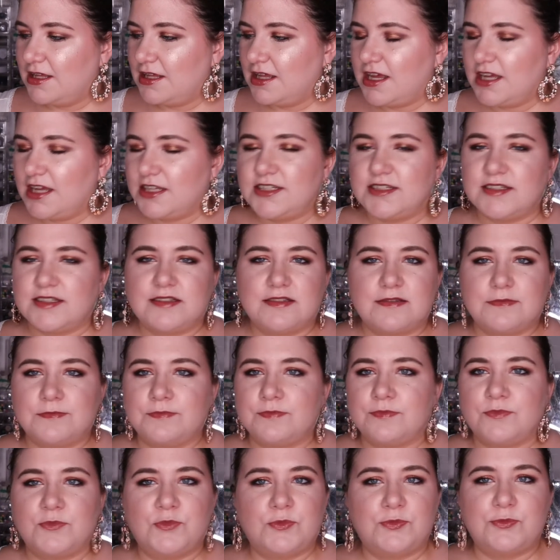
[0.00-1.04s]
I just
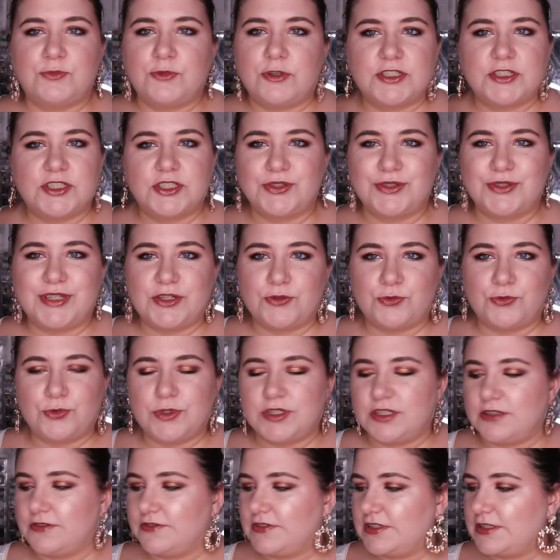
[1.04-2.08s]
want to get
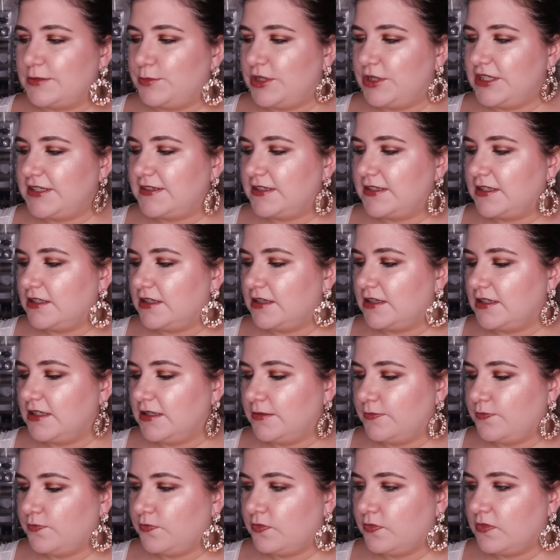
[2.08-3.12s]
rid of it basically.
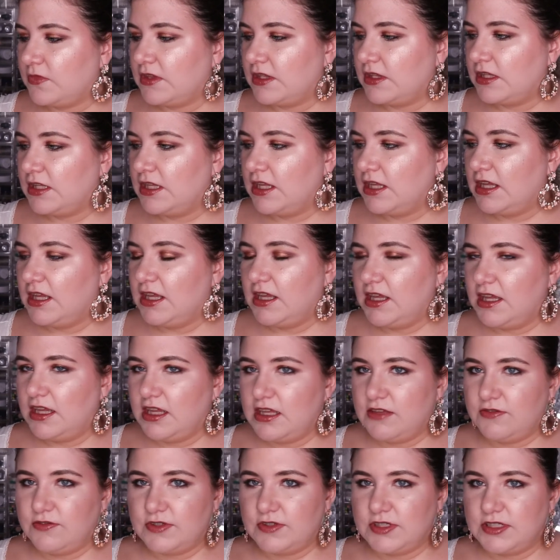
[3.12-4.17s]

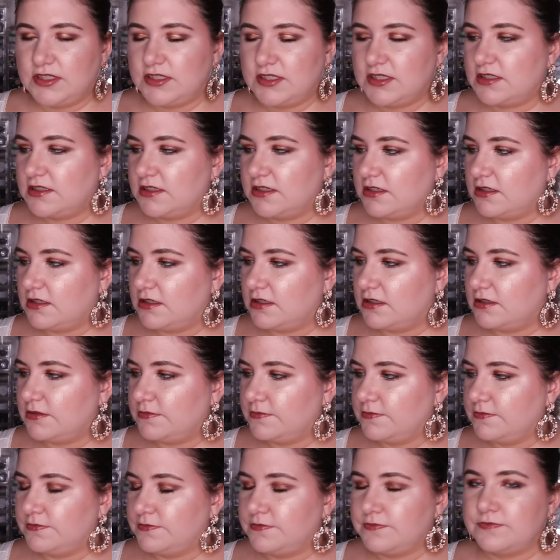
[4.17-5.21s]
If it
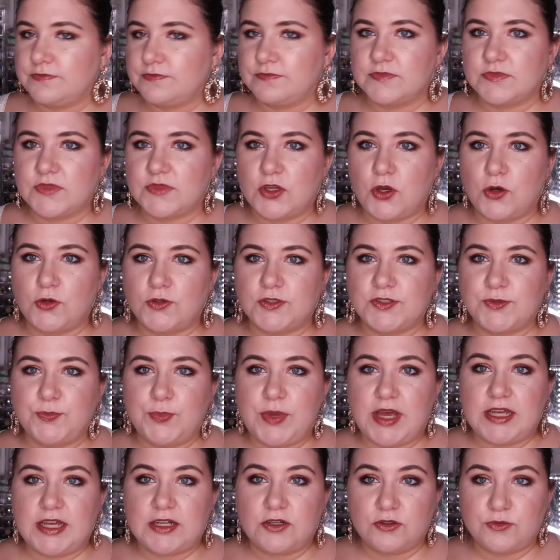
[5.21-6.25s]
goes
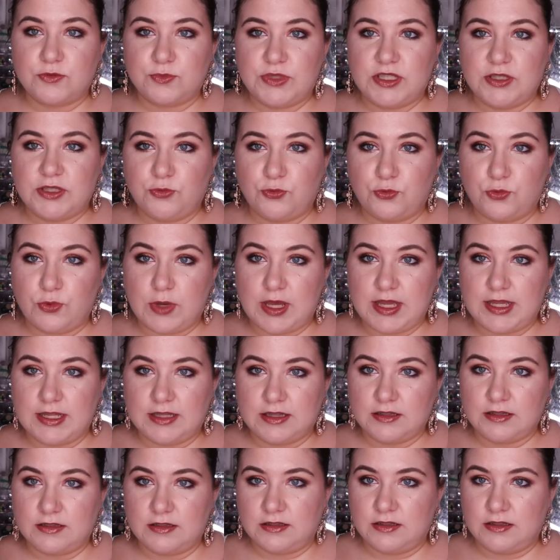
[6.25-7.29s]
bad on me
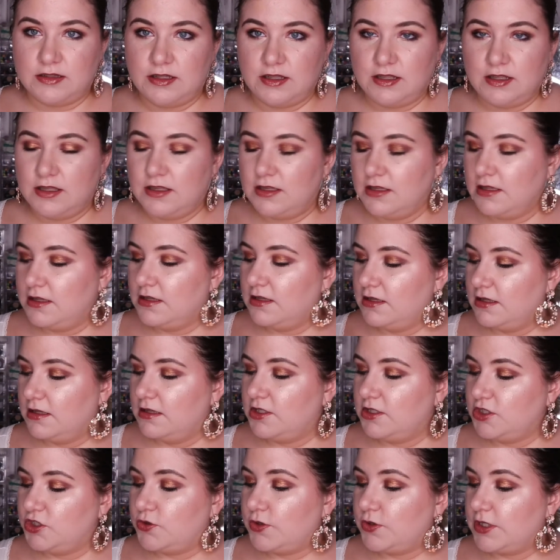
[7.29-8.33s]
while
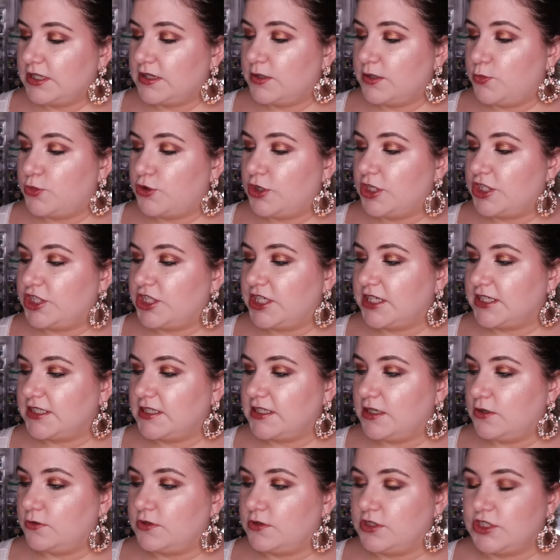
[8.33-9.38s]
during the project,
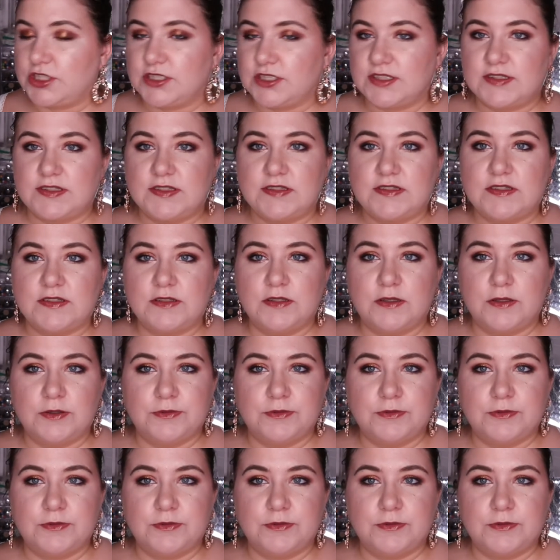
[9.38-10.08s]
I will just